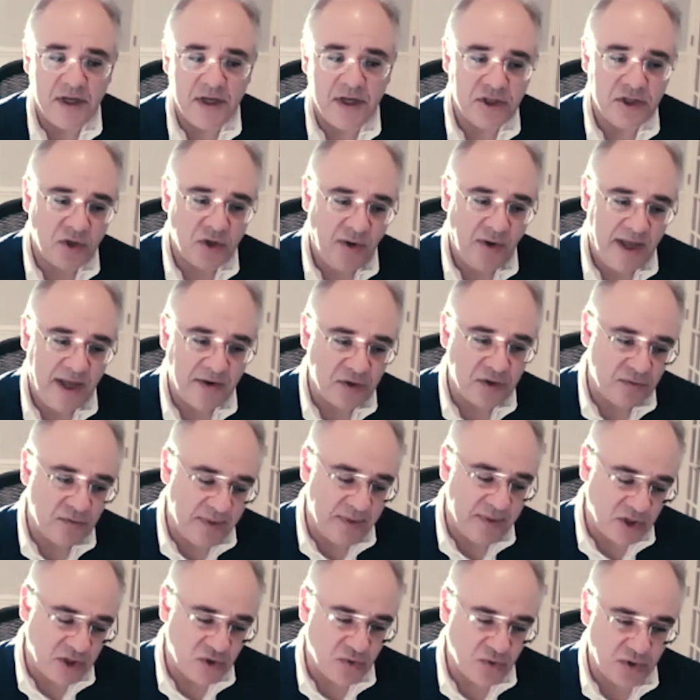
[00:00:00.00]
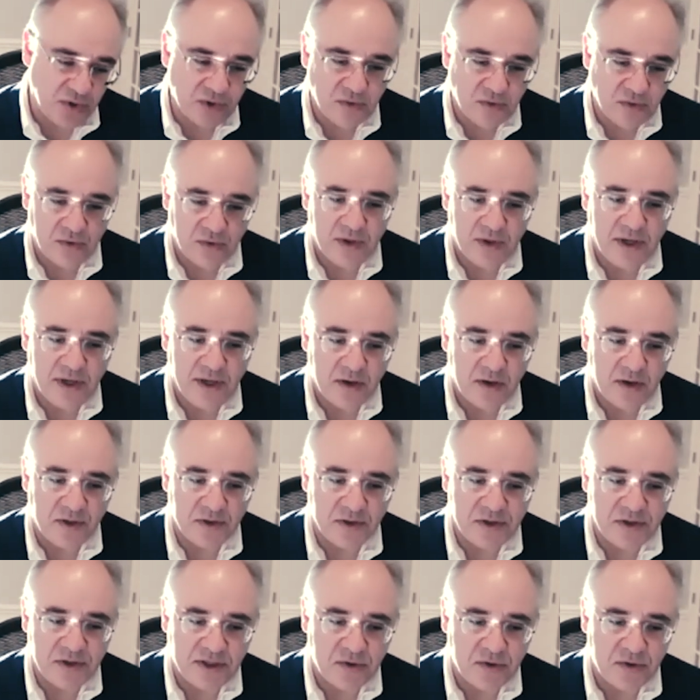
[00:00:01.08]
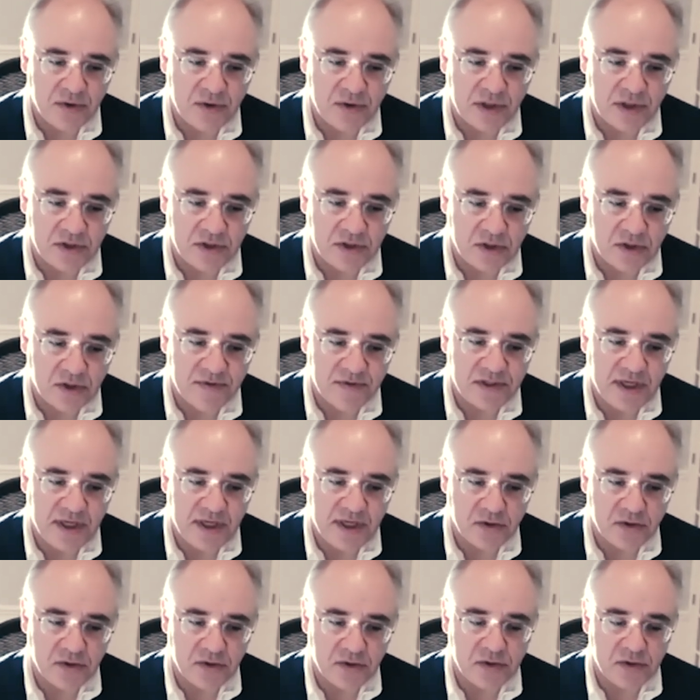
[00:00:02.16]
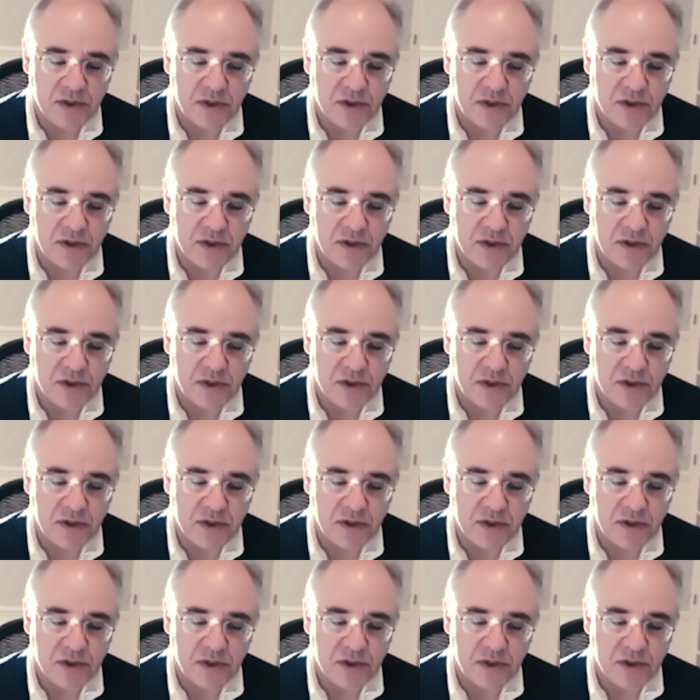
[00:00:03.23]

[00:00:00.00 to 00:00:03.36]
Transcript: So how do you make sure your call centers and service centers